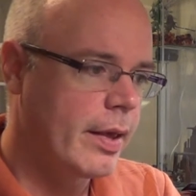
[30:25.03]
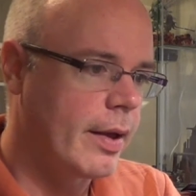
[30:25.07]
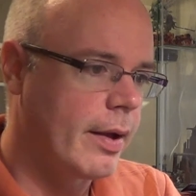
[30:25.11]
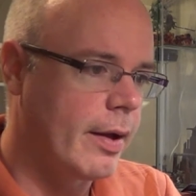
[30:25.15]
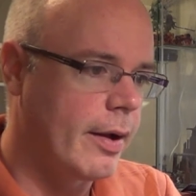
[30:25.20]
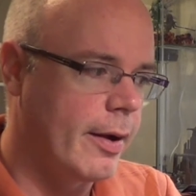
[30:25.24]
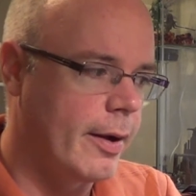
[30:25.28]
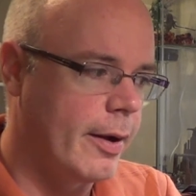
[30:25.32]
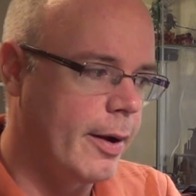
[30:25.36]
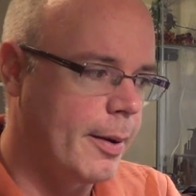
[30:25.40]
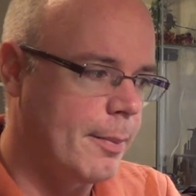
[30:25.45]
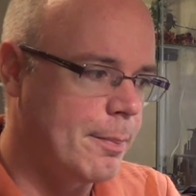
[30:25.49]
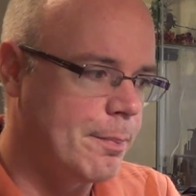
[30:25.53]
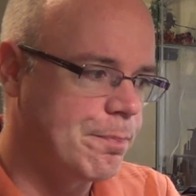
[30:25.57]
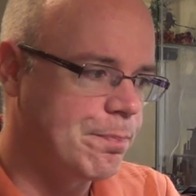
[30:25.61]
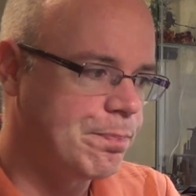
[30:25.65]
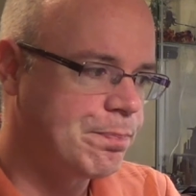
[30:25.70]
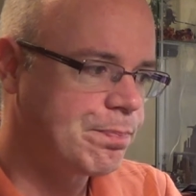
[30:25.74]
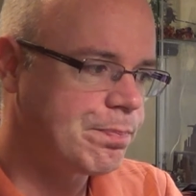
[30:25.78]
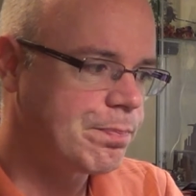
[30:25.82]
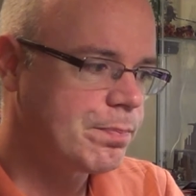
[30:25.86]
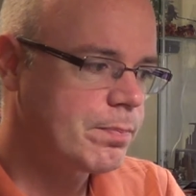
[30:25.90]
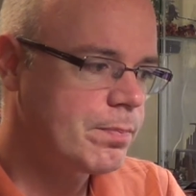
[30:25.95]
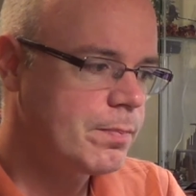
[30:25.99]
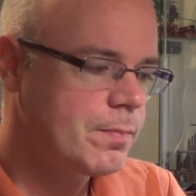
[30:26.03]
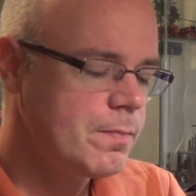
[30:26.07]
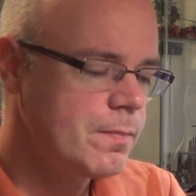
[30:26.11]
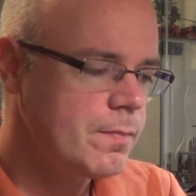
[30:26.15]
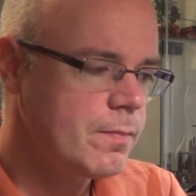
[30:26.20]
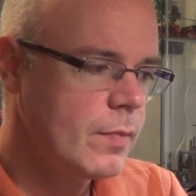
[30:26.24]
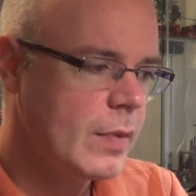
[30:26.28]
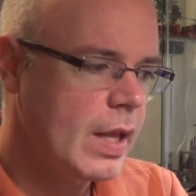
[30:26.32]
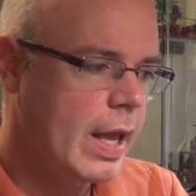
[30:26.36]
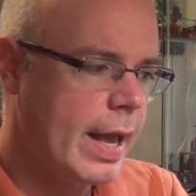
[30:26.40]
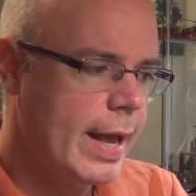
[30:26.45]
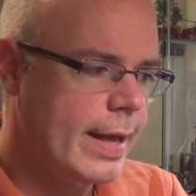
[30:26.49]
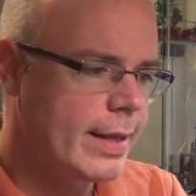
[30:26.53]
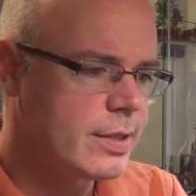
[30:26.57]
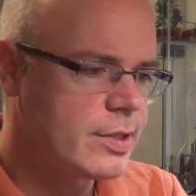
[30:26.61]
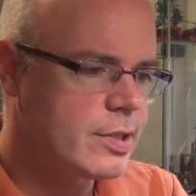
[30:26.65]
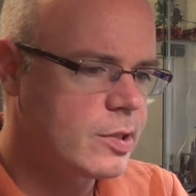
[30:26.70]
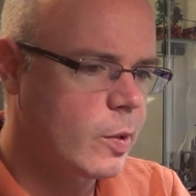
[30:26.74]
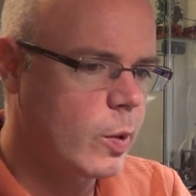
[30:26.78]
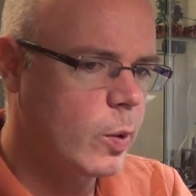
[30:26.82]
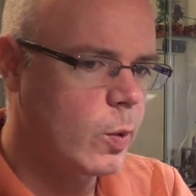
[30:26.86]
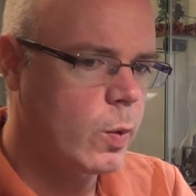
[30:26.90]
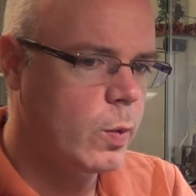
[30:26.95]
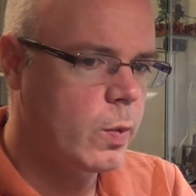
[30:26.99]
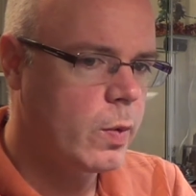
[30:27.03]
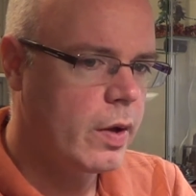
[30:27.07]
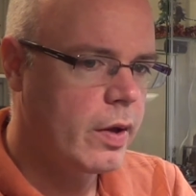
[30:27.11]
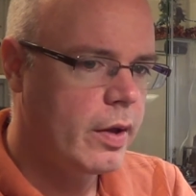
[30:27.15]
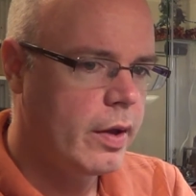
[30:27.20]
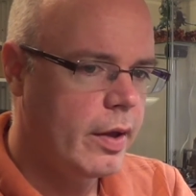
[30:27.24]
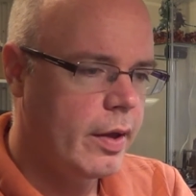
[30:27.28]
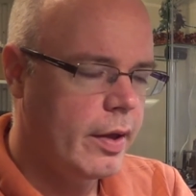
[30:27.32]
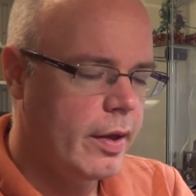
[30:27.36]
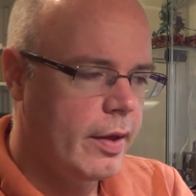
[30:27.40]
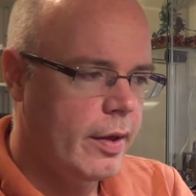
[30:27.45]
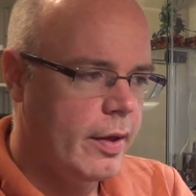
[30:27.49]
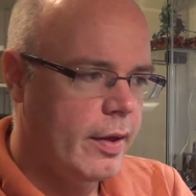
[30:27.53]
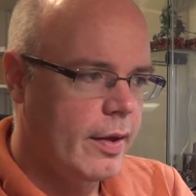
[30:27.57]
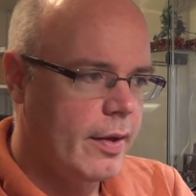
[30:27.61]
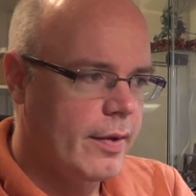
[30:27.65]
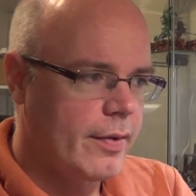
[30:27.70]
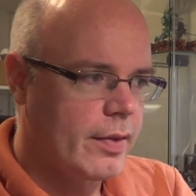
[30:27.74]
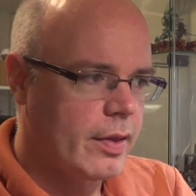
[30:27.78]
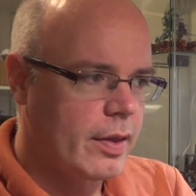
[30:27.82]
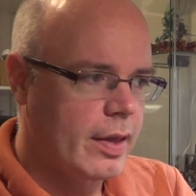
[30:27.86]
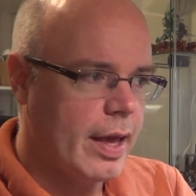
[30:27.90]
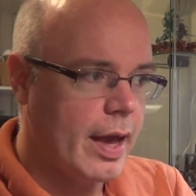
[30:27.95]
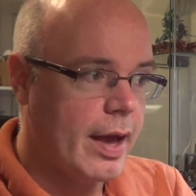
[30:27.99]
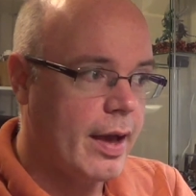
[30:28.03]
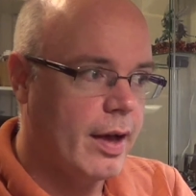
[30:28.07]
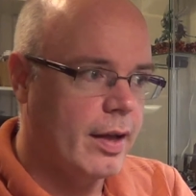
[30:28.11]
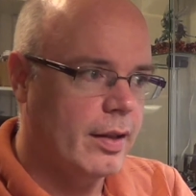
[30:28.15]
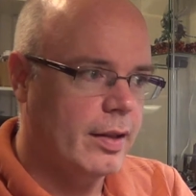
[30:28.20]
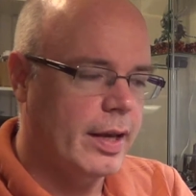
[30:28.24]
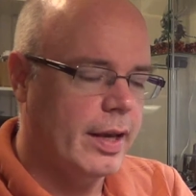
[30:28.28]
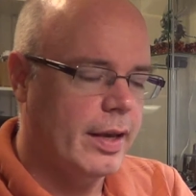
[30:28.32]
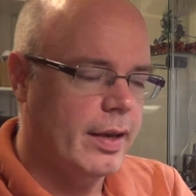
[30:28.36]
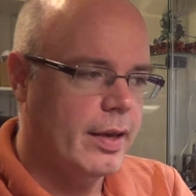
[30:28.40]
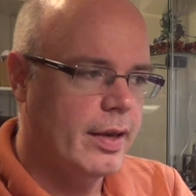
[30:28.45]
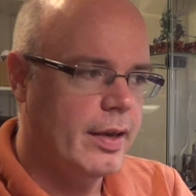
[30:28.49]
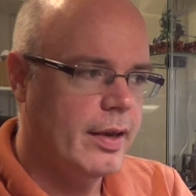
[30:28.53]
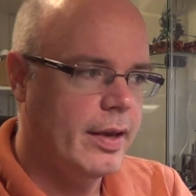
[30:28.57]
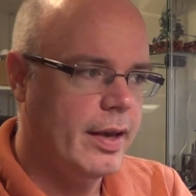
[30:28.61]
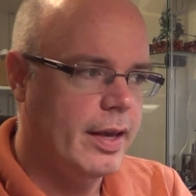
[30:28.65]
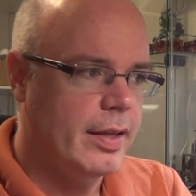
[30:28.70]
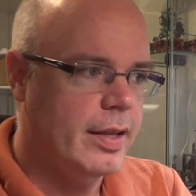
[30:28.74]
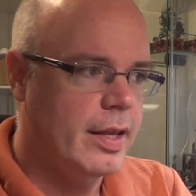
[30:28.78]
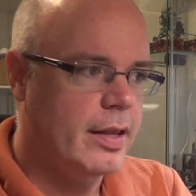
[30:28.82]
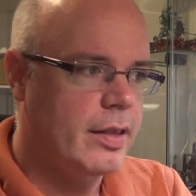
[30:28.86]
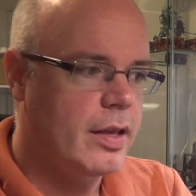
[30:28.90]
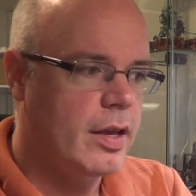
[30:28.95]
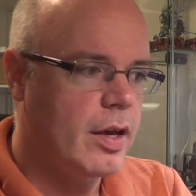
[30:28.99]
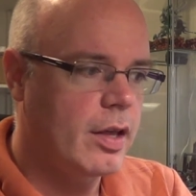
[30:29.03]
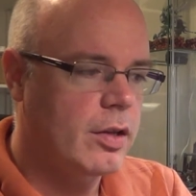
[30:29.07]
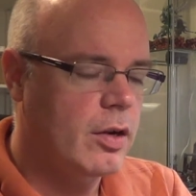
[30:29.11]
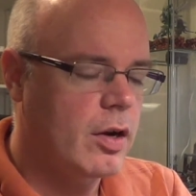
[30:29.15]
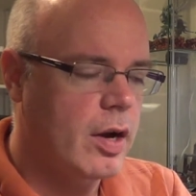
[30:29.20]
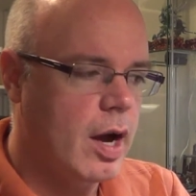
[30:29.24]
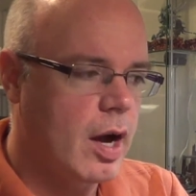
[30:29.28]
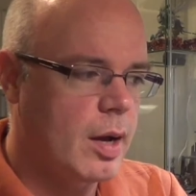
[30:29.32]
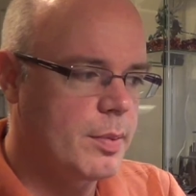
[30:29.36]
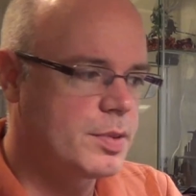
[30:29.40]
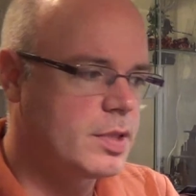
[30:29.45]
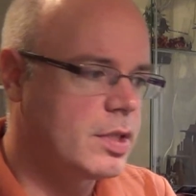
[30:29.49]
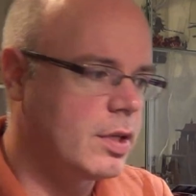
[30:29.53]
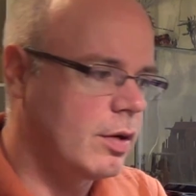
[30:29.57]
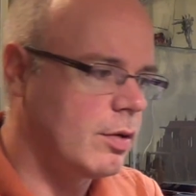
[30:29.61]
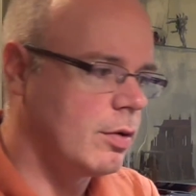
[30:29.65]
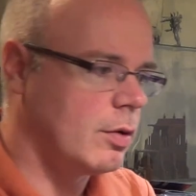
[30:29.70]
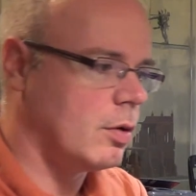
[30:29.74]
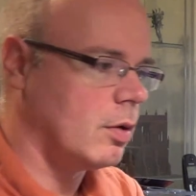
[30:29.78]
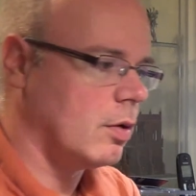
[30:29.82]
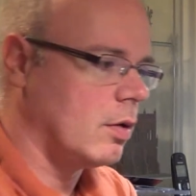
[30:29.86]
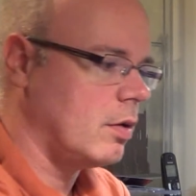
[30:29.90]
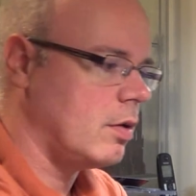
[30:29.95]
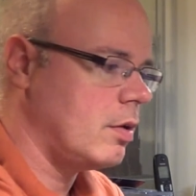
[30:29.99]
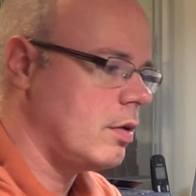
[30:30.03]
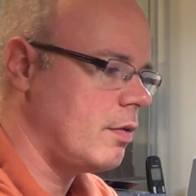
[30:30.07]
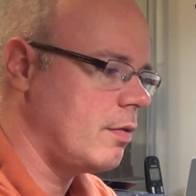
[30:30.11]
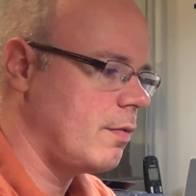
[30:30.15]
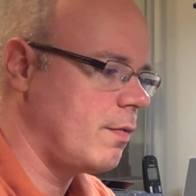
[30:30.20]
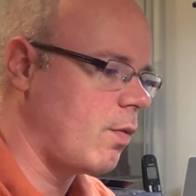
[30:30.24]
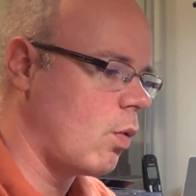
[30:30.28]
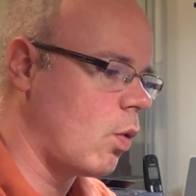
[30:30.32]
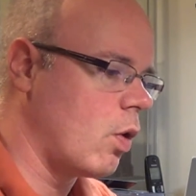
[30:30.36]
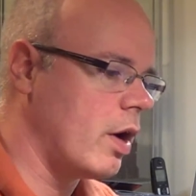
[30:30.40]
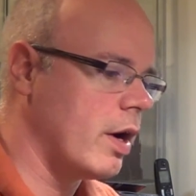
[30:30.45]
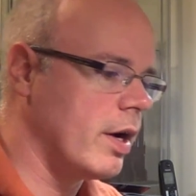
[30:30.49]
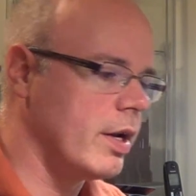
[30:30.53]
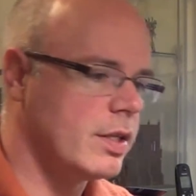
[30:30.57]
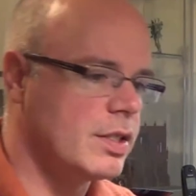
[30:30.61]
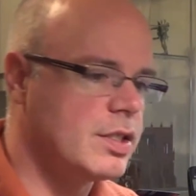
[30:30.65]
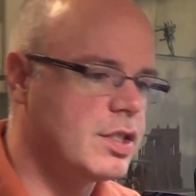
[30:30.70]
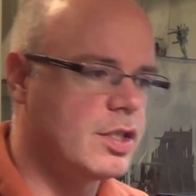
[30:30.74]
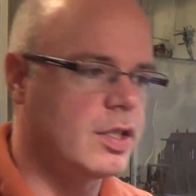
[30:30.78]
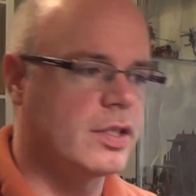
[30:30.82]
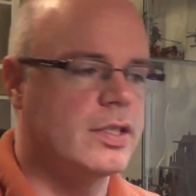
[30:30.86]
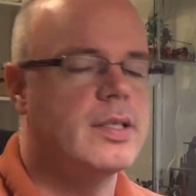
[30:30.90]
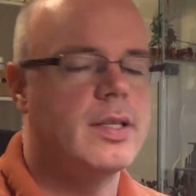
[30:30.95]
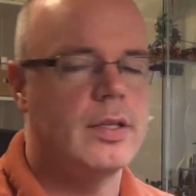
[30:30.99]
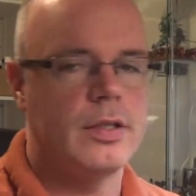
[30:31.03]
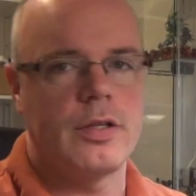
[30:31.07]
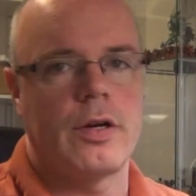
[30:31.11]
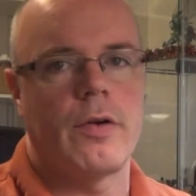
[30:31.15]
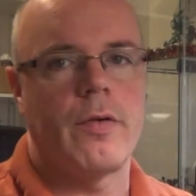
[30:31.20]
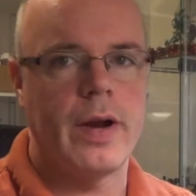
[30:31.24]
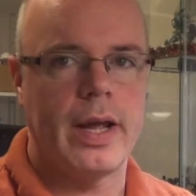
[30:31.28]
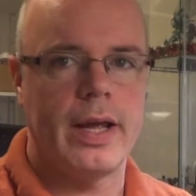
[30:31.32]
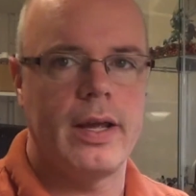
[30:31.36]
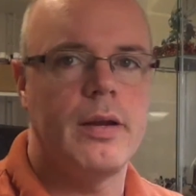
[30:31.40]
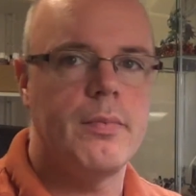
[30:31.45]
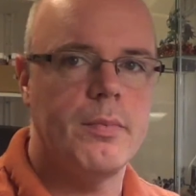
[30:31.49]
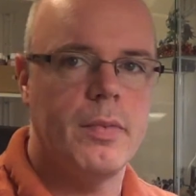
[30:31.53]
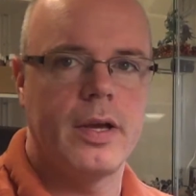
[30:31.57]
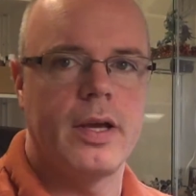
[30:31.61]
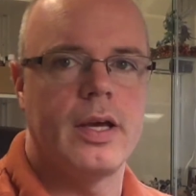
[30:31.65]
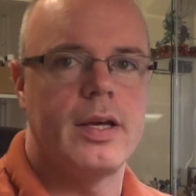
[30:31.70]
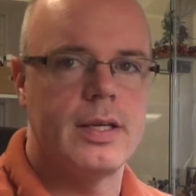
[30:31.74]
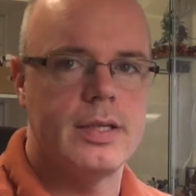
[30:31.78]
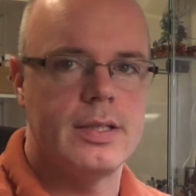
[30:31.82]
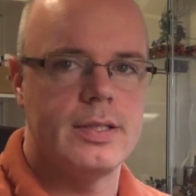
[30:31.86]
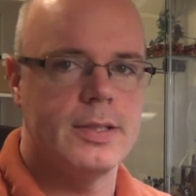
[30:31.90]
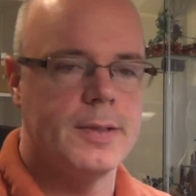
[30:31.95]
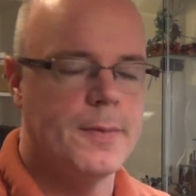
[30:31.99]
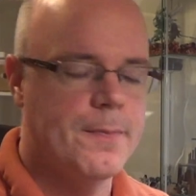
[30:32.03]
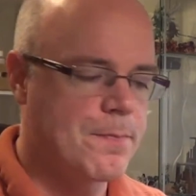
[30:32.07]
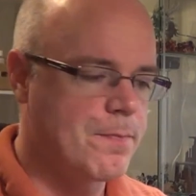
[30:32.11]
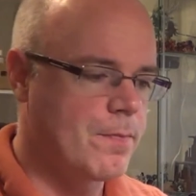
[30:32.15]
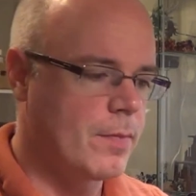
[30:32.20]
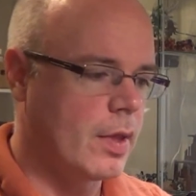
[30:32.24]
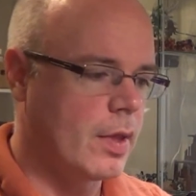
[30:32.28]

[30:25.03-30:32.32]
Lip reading: And so, yeah, and then the other obstacle for it is just the terrain, because